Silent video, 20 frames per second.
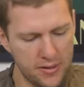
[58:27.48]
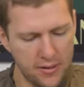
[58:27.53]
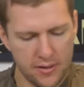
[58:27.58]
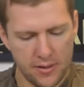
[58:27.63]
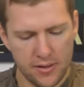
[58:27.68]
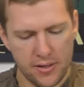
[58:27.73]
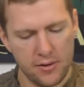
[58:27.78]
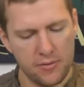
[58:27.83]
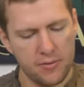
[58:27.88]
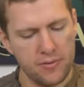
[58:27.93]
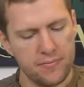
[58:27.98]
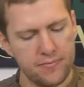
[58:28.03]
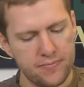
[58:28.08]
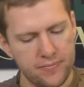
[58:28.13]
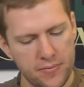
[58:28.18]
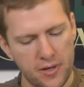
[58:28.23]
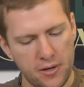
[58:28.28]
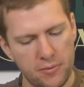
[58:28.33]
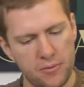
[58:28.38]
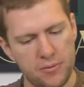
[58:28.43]
You know what?
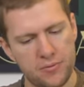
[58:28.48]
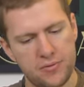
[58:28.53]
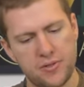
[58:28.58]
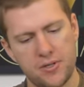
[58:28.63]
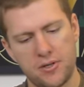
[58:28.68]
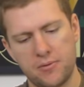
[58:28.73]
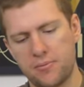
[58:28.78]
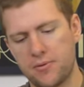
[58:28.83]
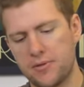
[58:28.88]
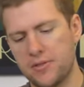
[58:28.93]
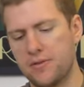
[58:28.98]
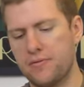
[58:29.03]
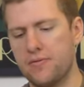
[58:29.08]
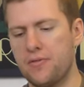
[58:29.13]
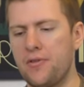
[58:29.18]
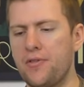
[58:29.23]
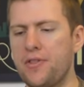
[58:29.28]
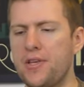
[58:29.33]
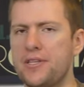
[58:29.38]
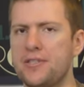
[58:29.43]
I will stop because I've
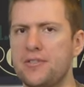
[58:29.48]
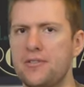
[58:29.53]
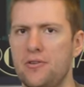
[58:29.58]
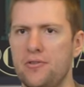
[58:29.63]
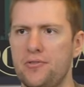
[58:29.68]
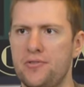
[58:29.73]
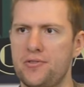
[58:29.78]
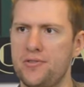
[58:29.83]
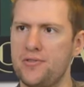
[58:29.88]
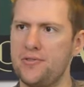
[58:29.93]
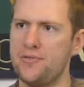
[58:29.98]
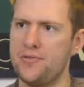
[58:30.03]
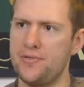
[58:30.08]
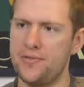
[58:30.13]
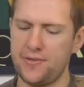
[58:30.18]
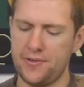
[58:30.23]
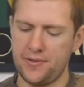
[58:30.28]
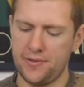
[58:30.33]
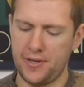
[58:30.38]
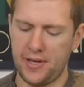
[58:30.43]
got this
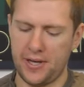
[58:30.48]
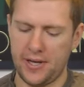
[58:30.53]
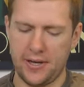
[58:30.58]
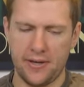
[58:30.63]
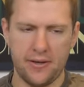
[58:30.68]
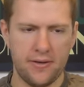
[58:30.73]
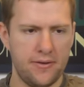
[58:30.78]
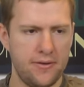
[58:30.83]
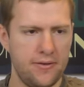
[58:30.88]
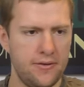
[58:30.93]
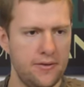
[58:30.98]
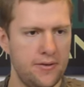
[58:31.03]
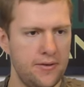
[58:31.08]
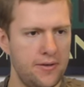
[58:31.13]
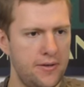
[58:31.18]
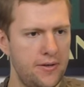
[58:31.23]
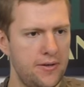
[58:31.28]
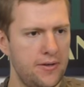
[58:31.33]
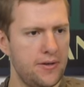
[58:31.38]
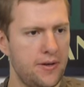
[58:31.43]
nonsense here.
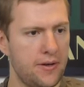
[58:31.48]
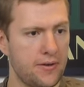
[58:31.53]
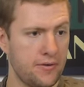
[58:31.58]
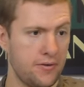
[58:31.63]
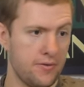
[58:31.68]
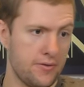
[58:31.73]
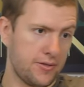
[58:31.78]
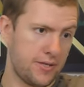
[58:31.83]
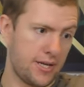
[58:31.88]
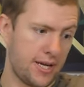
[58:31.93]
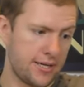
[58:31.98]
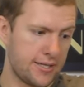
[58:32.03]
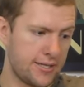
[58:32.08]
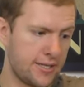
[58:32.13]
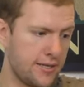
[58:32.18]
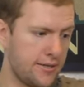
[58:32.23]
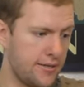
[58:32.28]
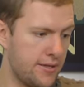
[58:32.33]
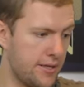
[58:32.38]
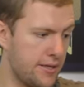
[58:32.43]
I've got to attach
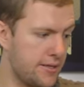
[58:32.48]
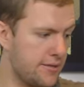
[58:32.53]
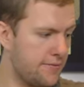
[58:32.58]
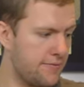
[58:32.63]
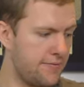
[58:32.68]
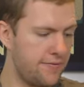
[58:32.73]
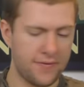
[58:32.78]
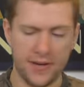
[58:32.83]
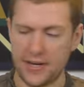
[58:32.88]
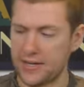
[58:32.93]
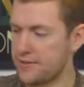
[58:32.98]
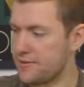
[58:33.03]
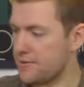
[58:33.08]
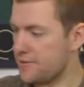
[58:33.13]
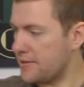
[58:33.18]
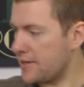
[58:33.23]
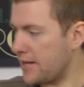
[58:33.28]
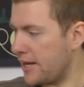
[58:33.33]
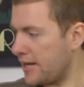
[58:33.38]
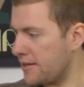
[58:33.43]
these things on
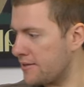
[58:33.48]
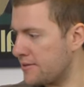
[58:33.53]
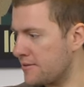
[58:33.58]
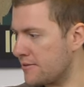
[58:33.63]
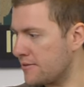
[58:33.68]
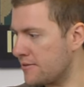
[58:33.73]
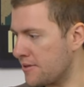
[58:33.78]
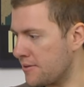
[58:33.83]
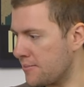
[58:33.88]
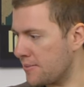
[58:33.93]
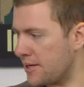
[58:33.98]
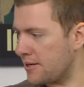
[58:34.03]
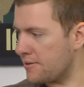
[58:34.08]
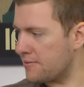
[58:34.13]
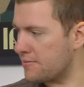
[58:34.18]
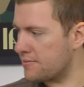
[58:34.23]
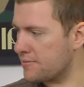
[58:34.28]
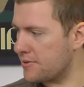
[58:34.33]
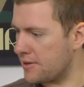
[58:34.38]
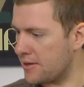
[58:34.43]
the end somehow.
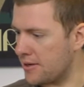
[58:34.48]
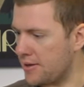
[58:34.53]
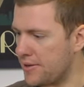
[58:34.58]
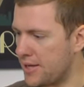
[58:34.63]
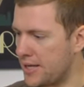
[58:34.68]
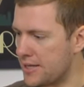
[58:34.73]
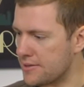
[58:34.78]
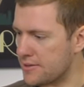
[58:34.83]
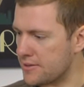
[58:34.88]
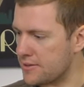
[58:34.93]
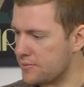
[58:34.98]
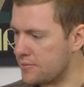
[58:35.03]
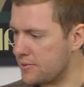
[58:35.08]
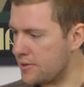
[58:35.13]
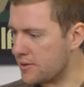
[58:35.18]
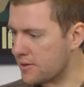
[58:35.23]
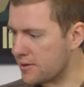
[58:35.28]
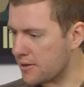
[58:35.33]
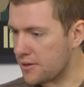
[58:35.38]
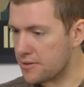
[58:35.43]
Don't know how that's going to
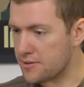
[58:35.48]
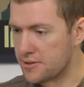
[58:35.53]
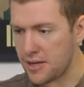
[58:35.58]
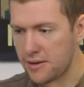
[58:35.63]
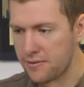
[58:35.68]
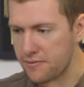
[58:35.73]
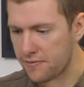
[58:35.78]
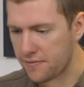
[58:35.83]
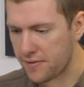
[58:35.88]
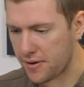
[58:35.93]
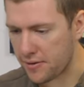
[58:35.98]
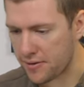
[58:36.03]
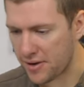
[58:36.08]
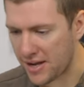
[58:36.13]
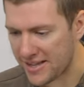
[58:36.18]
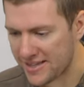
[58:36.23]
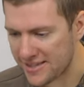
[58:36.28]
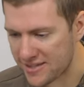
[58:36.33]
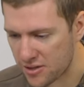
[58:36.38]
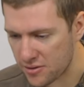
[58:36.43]
work. I still haven't found
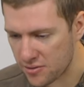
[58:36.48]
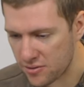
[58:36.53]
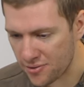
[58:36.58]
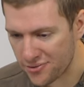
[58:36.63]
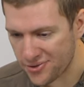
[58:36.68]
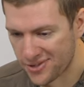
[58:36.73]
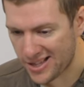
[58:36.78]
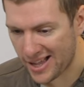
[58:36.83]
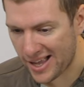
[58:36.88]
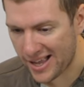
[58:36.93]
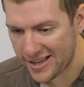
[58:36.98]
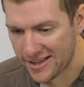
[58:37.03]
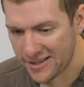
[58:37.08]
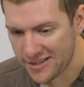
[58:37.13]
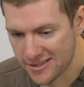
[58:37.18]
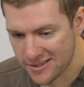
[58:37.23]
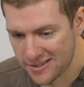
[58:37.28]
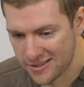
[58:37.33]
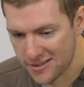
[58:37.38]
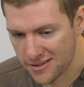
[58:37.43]
Han Solo's
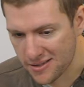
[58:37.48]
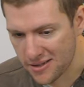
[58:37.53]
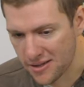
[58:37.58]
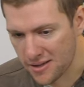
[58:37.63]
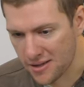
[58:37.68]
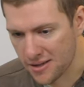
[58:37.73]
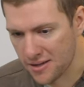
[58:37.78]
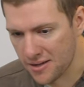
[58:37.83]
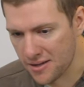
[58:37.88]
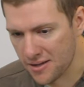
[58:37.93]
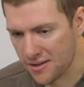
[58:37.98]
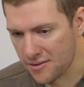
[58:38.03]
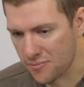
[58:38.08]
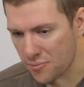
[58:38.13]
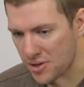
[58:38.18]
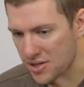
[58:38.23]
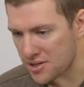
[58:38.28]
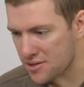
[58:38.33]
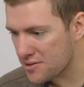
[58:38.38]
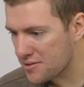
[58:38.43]
legs,
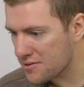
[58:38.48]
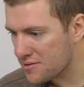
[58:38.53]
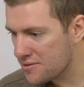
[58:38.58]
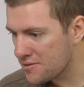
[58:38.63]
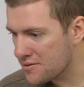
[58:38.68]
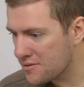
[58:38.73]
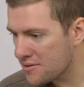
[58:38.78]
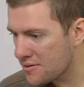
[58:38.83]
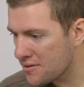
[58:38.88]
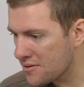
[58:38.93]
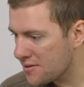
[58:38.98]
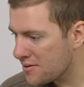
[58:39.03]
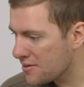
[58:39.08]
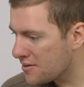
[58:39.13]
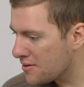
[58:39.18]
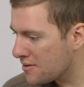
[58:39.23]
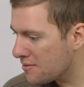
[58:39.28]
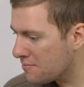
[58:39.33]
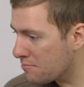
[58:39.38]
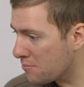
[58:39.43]
which,
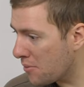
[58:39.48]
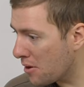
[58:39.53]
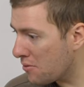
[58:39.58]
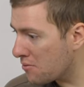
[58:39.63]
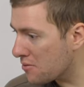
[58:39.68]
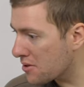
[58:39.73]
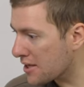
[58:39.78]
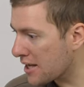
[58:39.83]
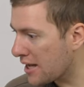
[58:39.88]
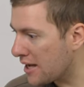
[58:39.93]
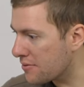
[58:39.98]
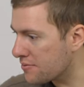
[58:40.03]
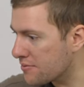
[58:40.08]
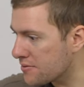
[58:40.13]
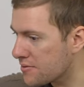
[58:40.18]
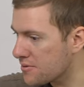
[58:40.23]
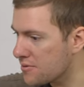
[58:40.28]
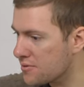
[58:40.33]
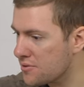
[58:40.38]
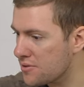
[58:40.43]
by all
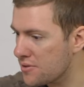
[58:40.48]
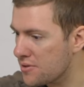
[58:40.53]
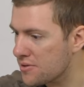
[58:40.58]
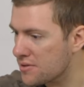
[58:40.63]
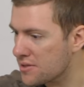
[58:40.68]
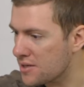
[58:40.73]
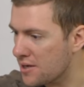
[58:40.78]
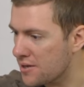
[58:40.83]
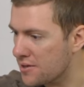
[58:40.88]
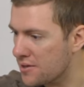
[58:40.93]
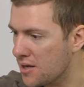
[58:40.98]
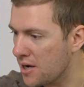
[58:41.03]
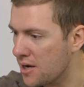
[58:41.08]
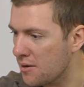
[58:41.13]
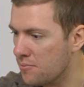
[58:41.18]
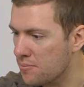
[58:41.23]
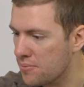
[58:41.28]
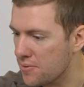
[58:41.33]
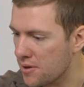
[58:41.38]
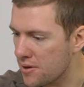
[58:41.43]
accounts, should have turned
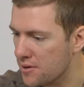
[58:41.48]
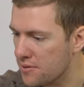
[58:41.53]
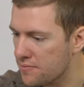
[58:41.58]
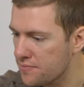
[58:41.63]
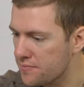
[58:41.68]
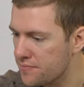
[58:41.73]
up like